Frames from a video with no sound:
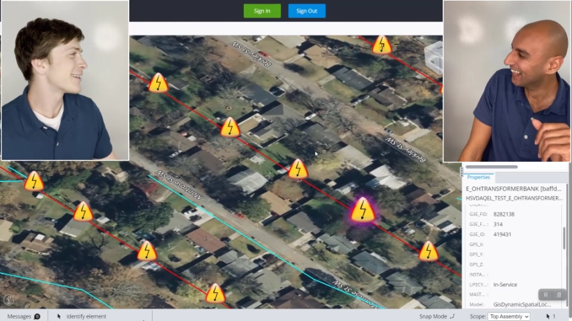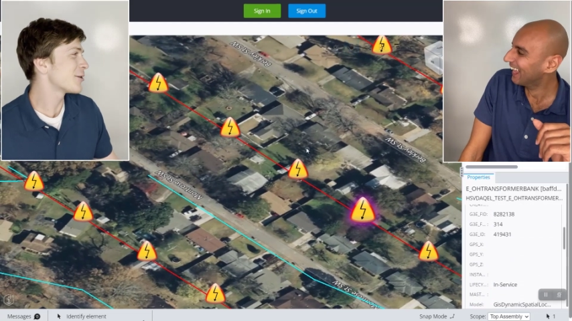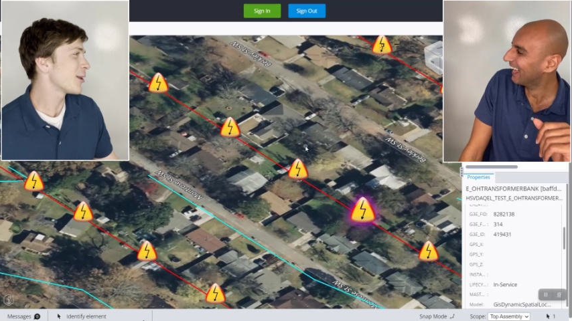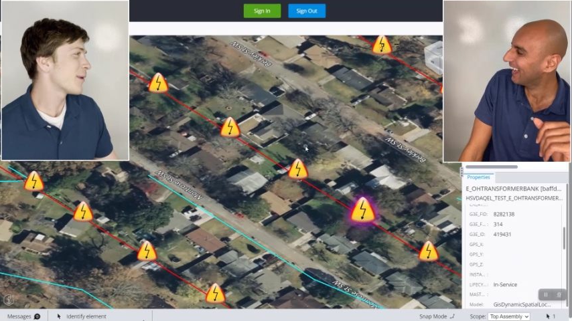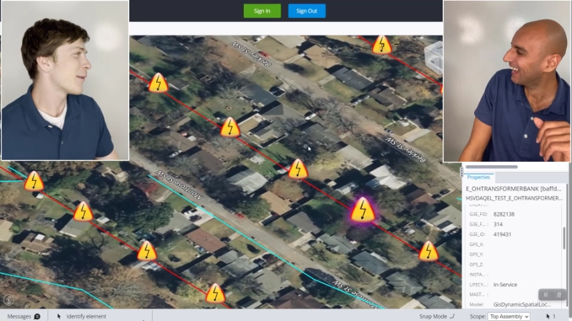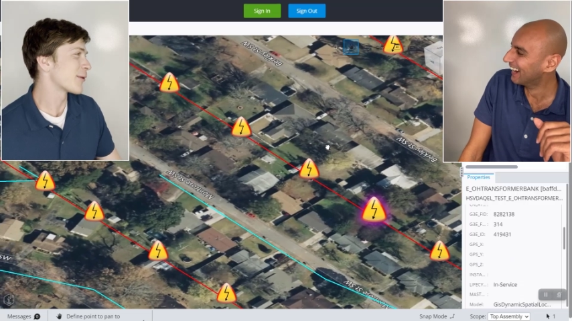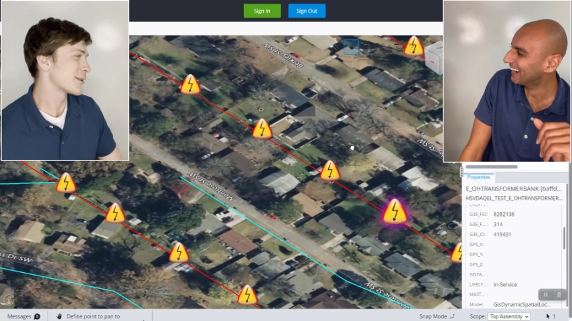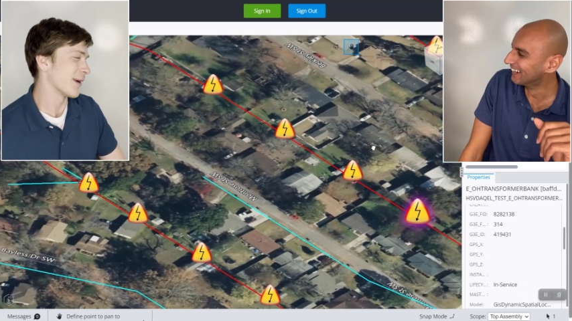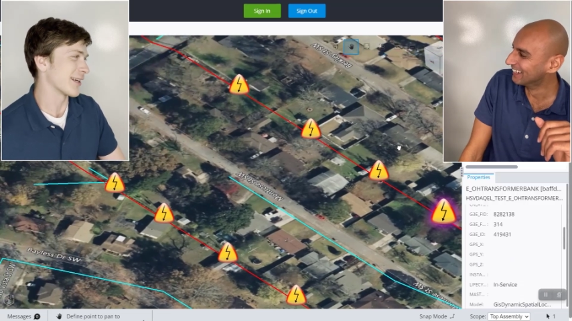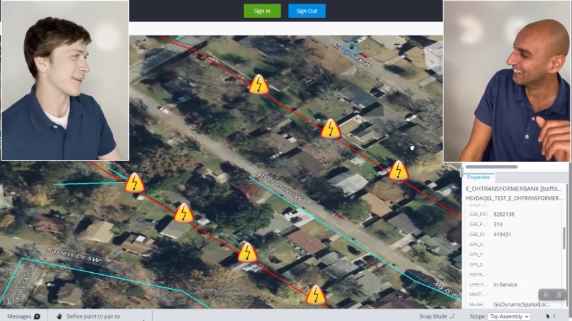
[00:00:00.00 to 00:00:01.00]
Speaker 1: it's all about
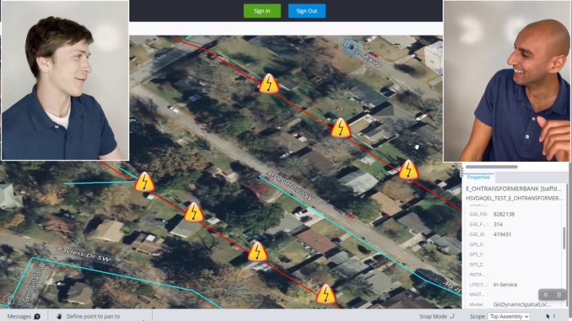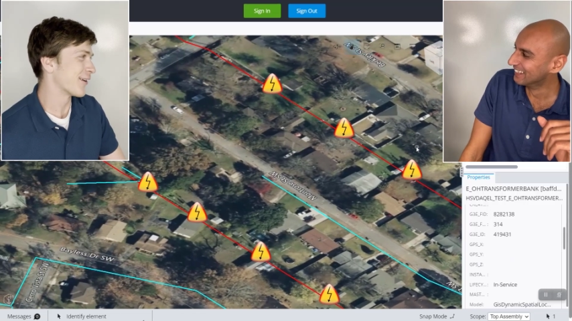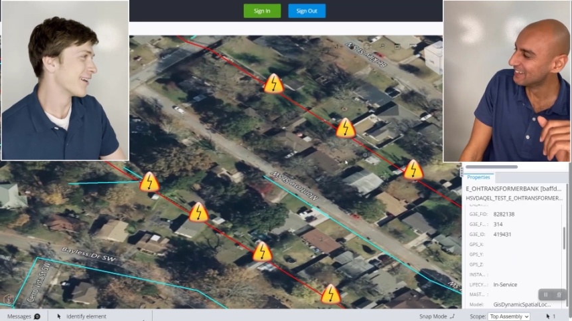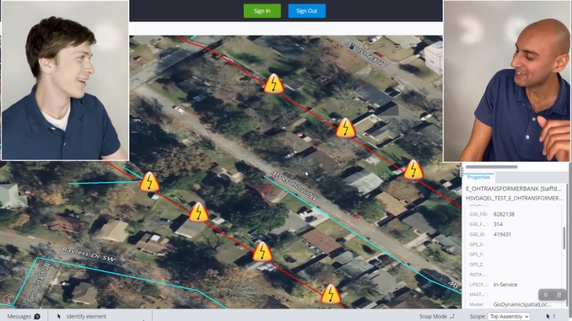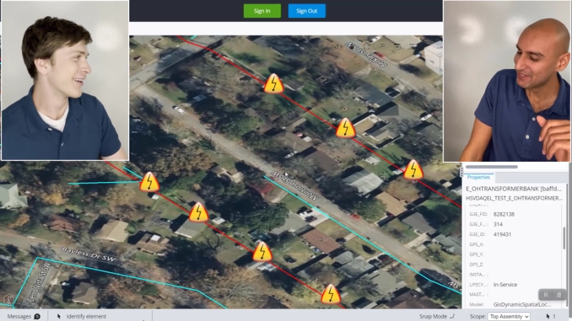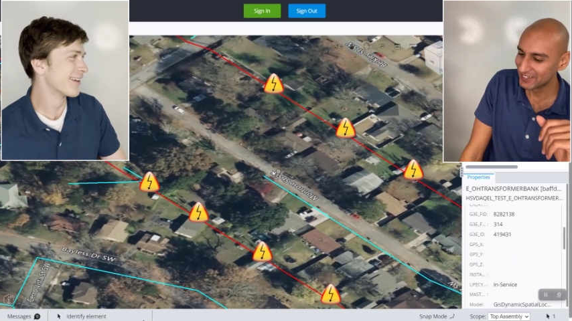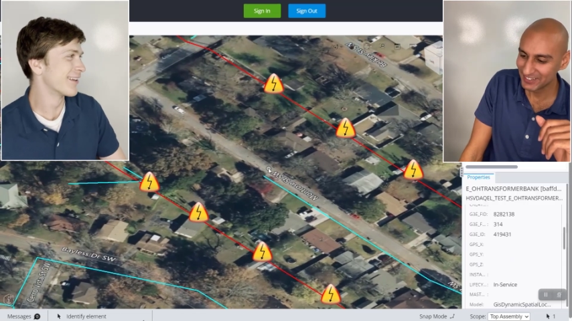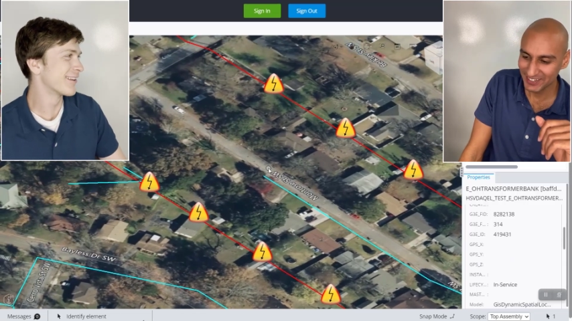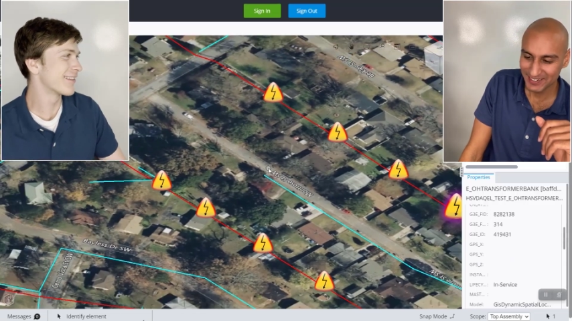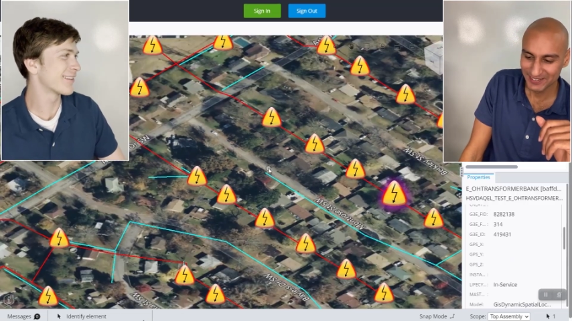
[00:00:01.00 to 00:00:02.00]
perspective. Is it?